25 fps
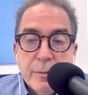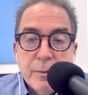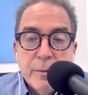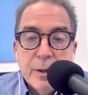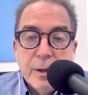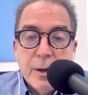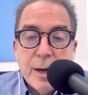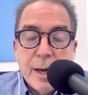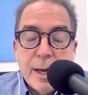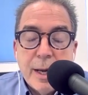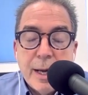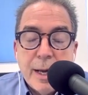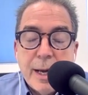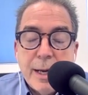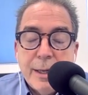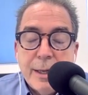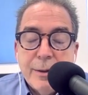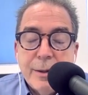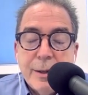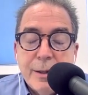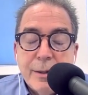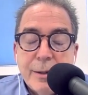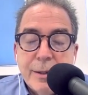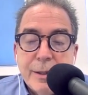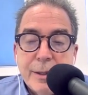I
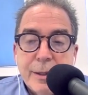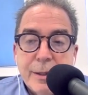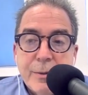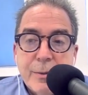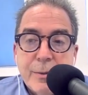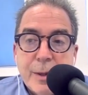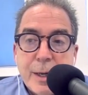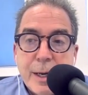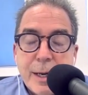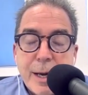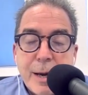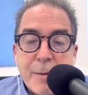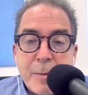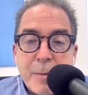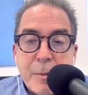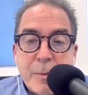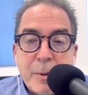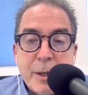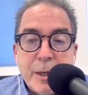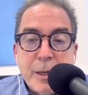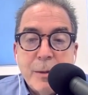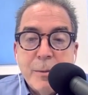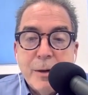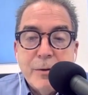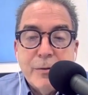remember
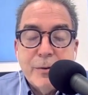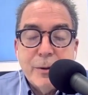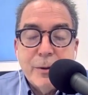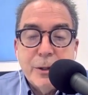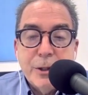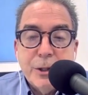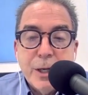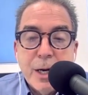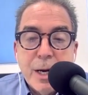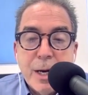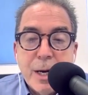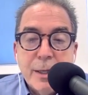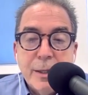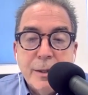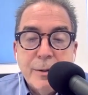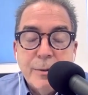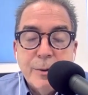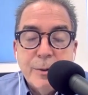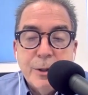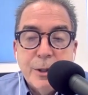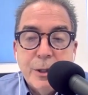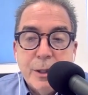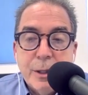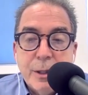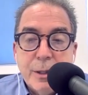getting my first shot,
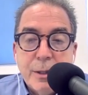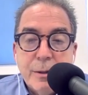it's